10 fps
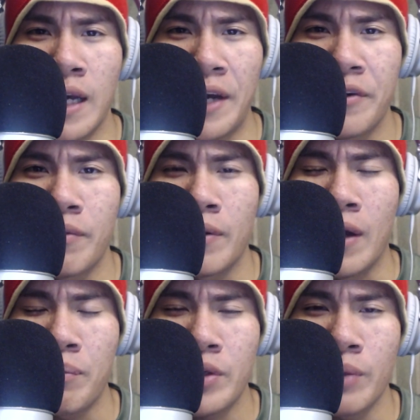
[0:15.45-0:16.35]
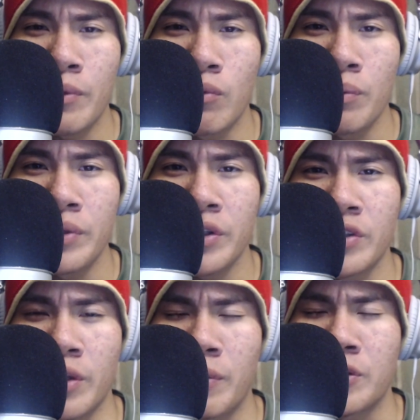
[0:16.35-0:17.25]
ended up not becoming one because
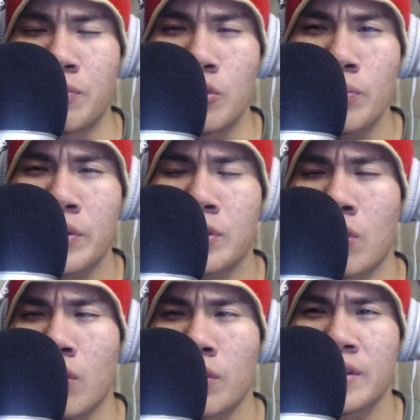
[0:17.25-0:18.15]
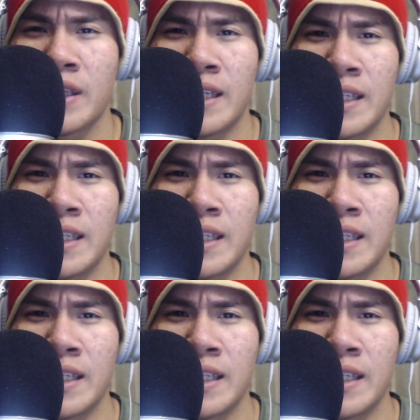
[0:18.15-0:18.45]
they made some dubious calls.